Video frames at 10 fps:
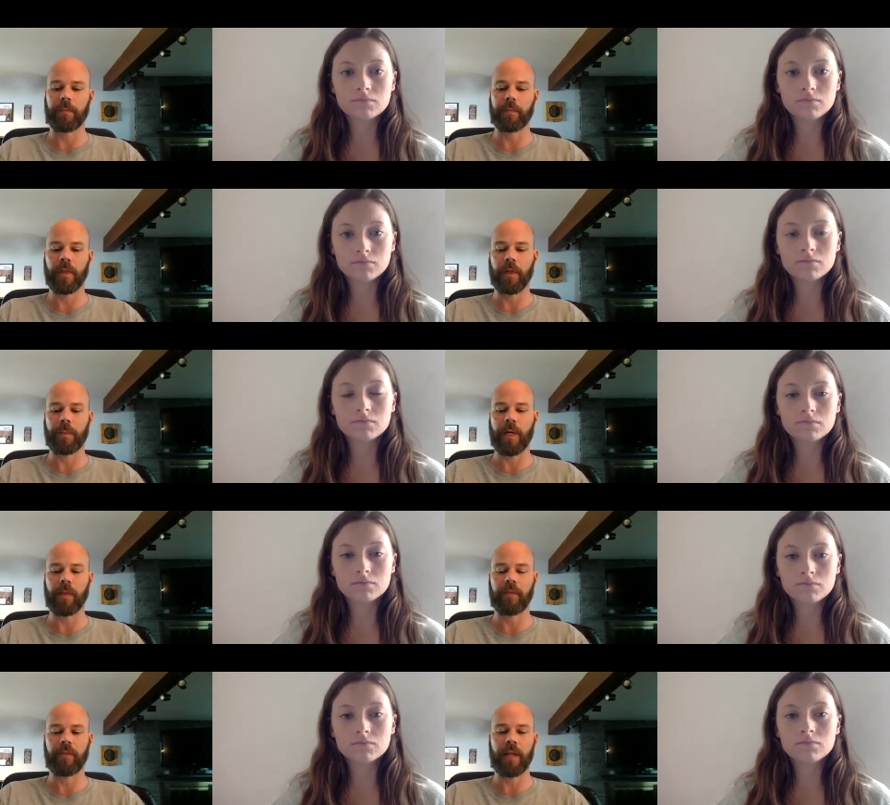Speaker 1: you know, public
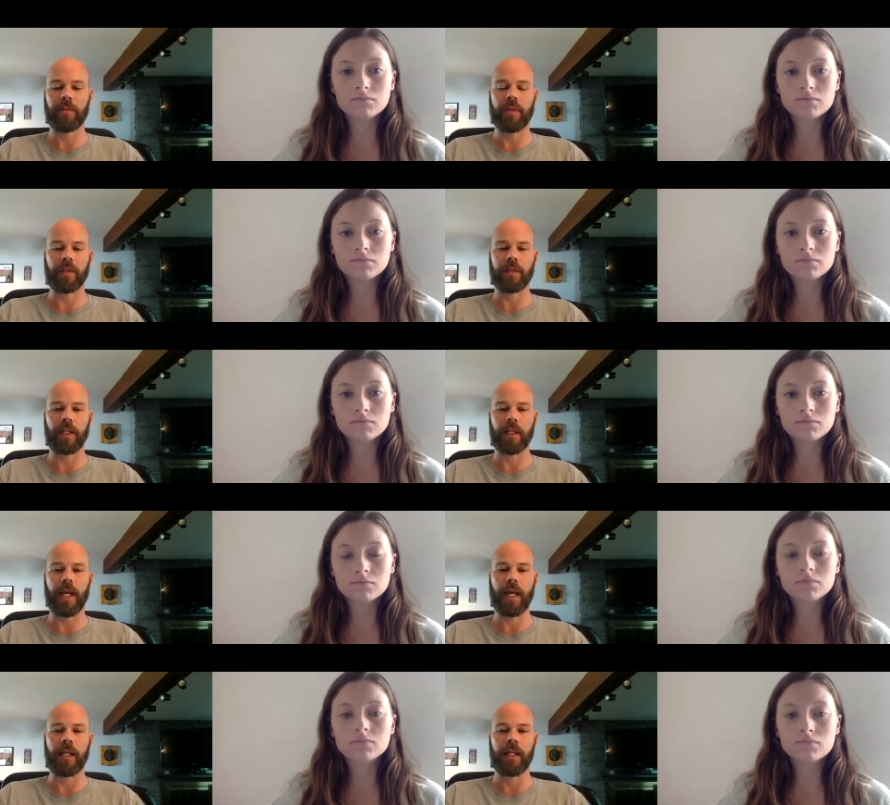events, things like
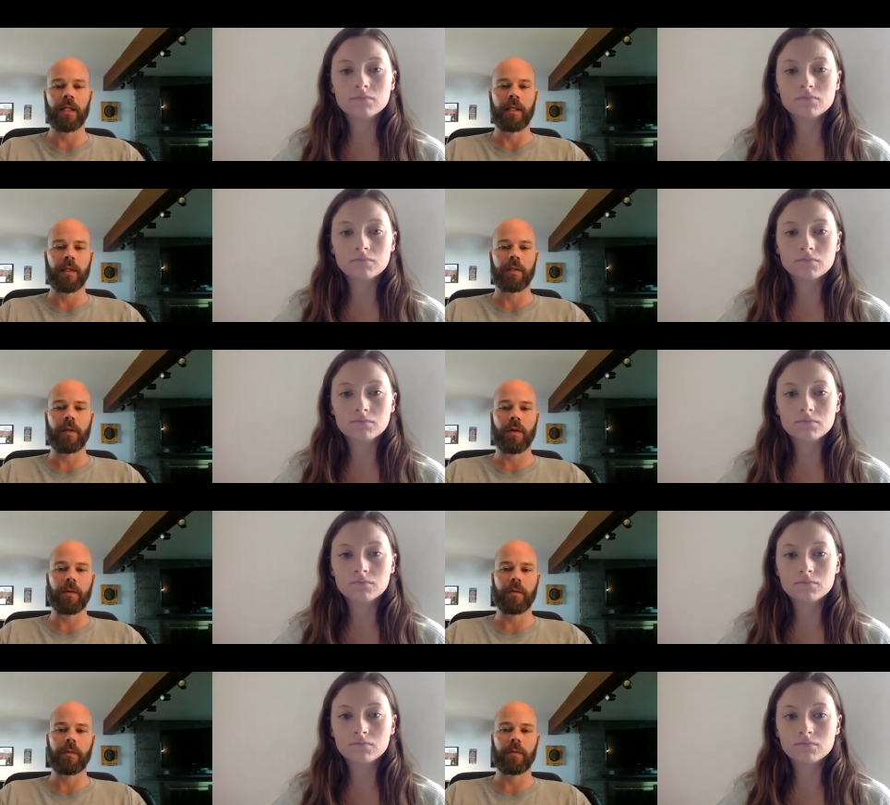that.
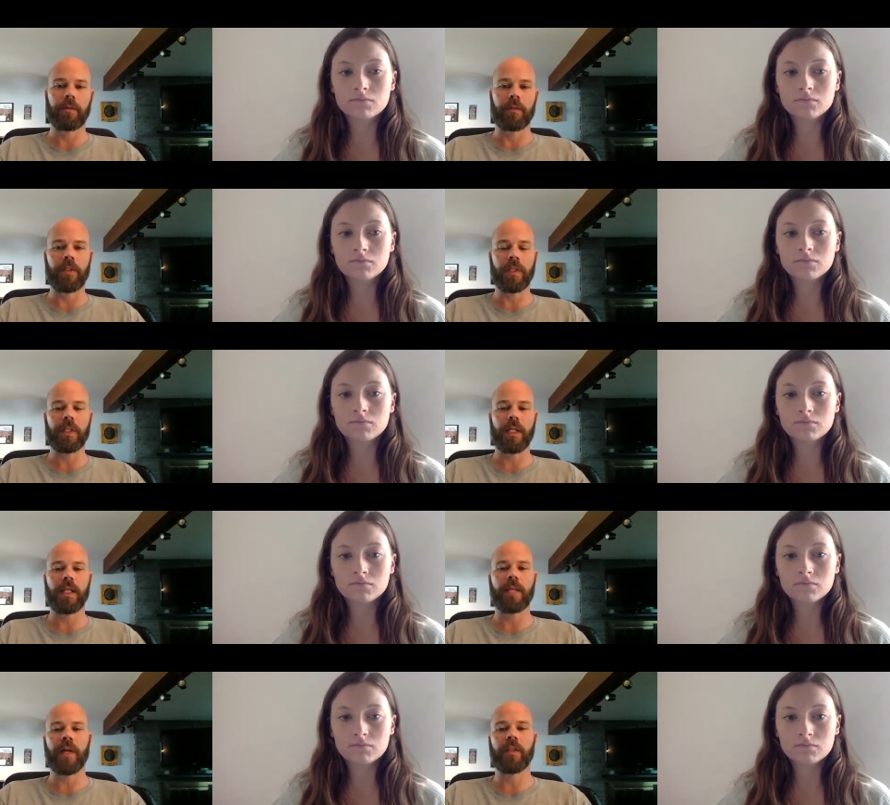So just getting
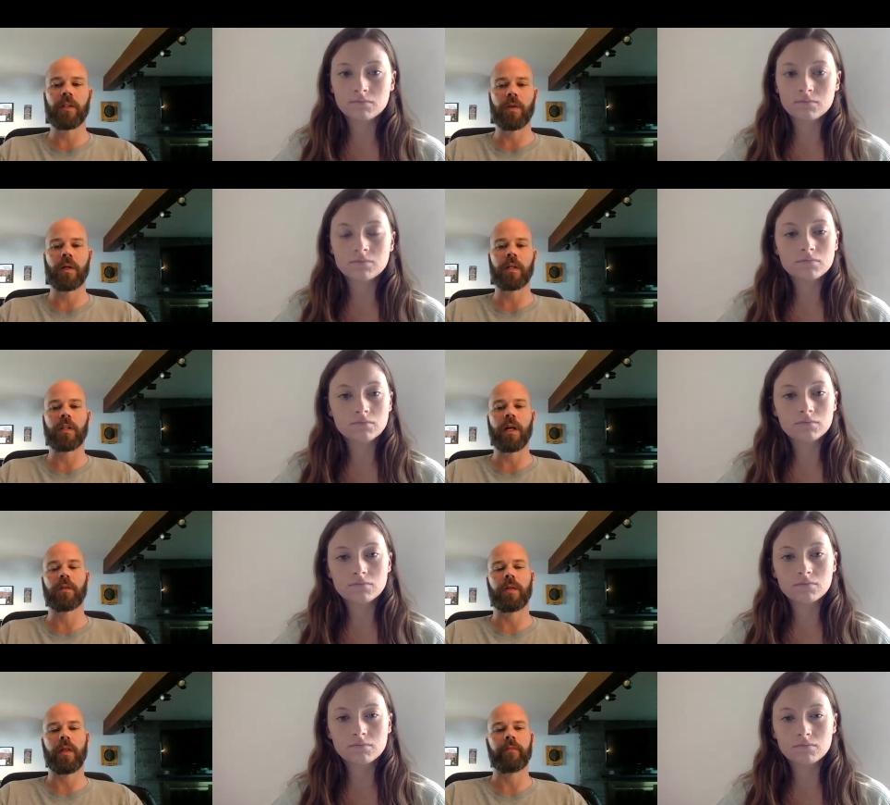them out the door to talk to
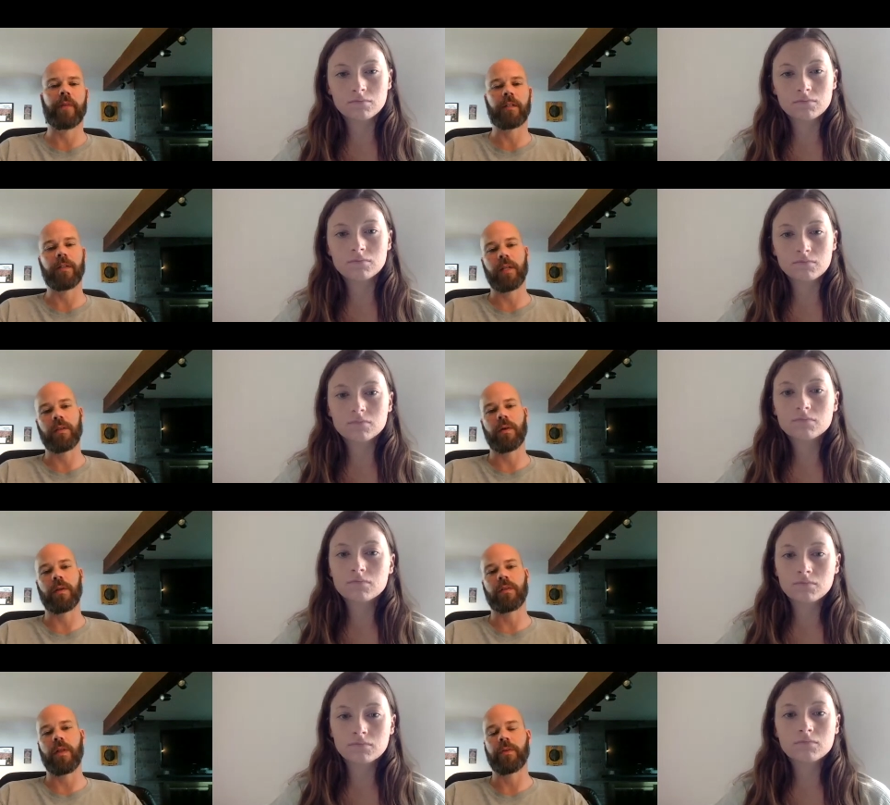another veteran that's going to
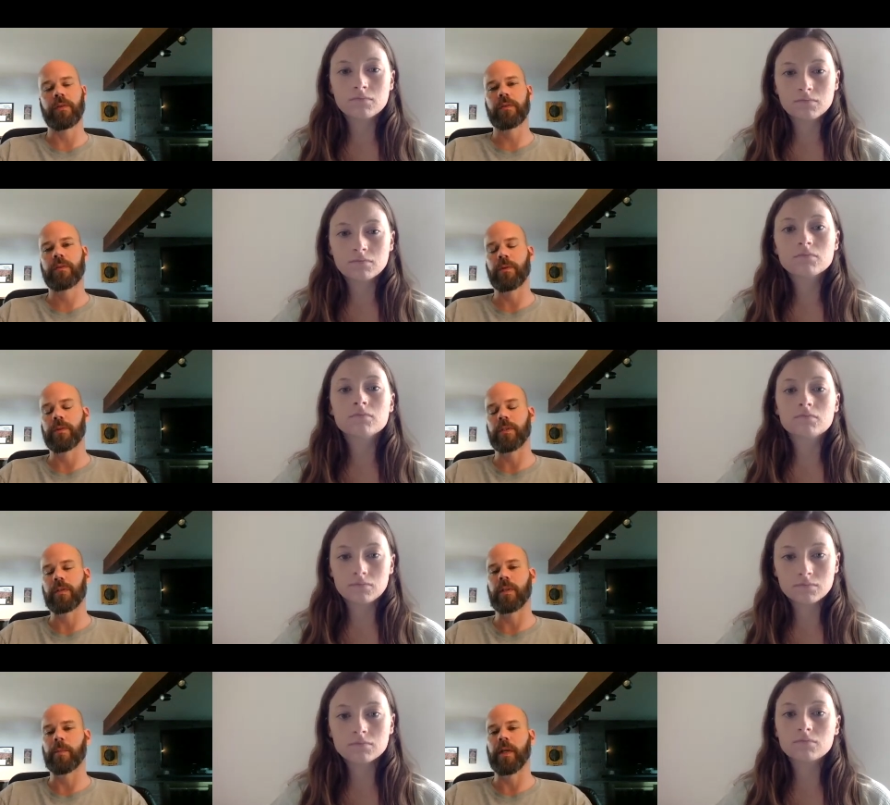something through something
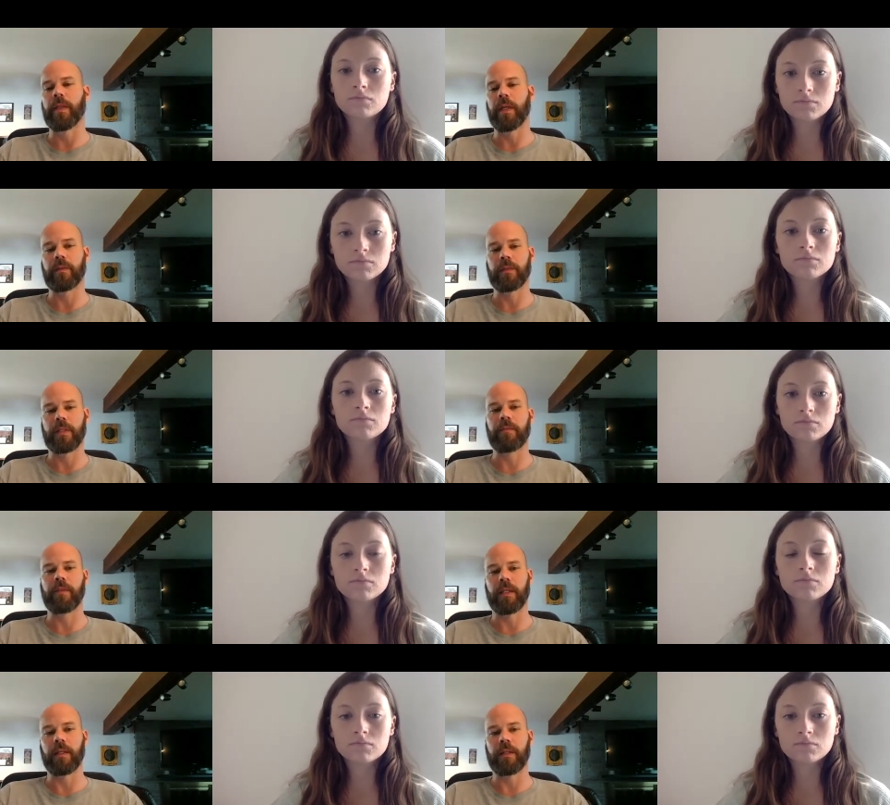similar, I think, is
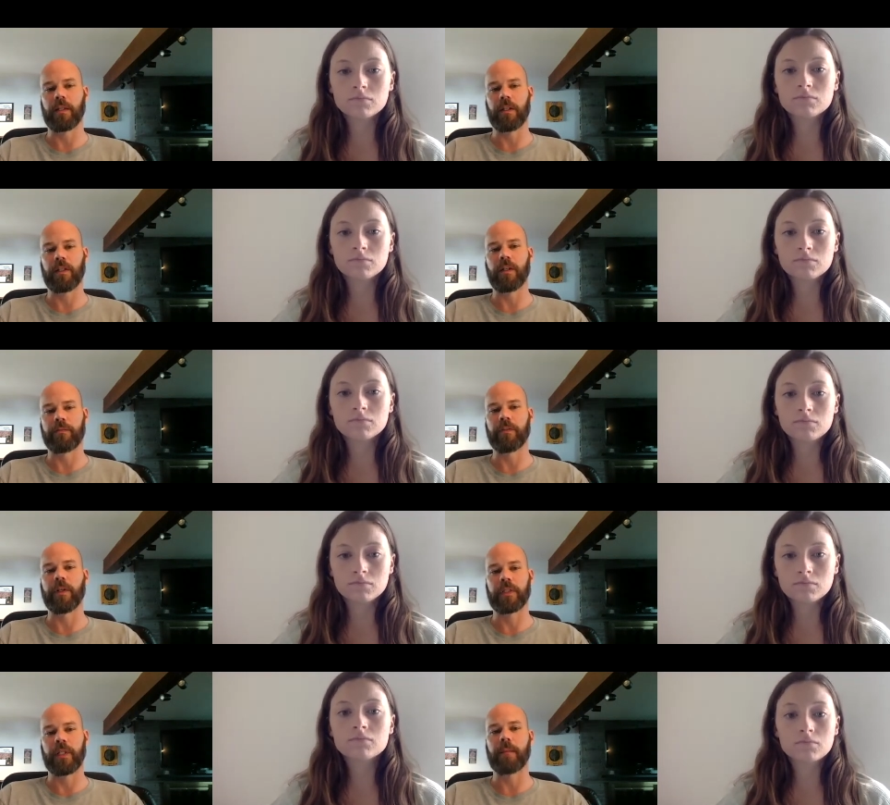definitely the, a good
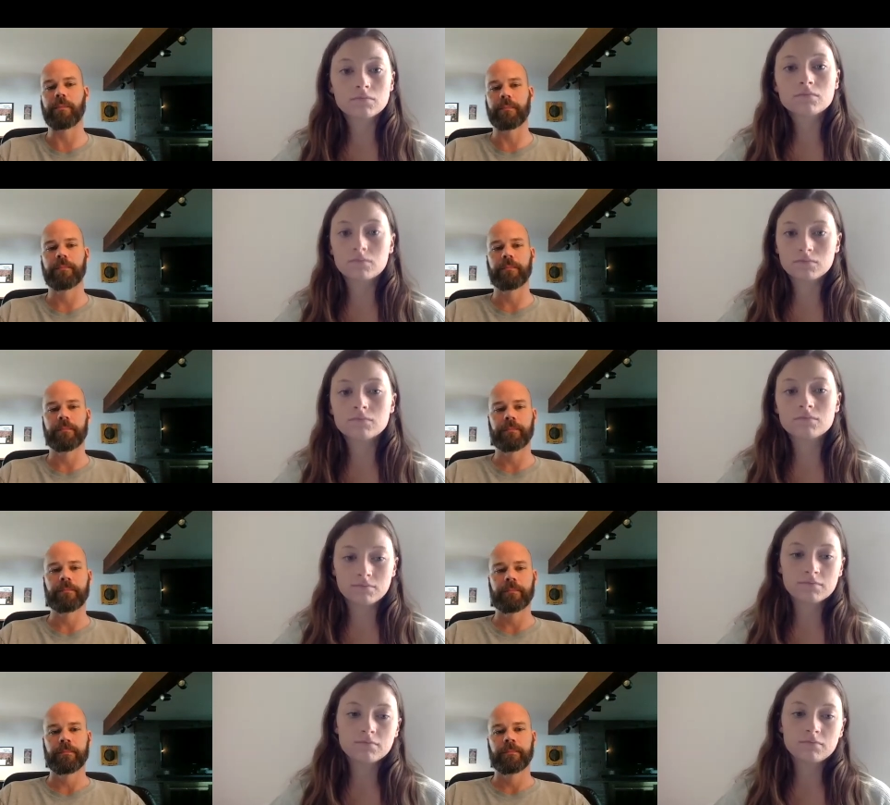first step.
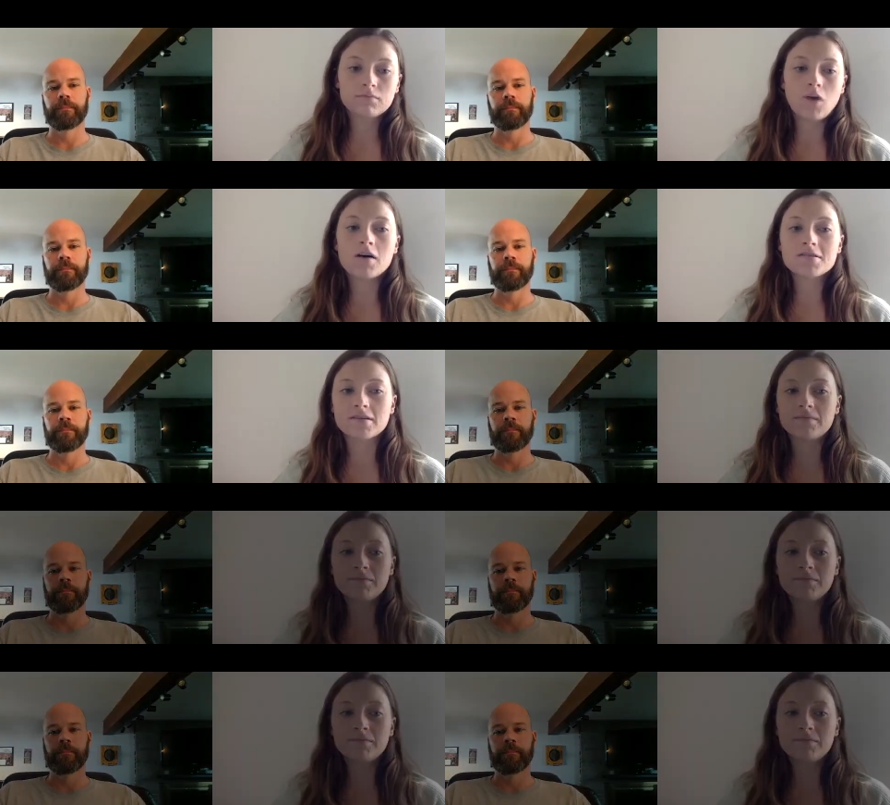
Speaker 2: Awesome,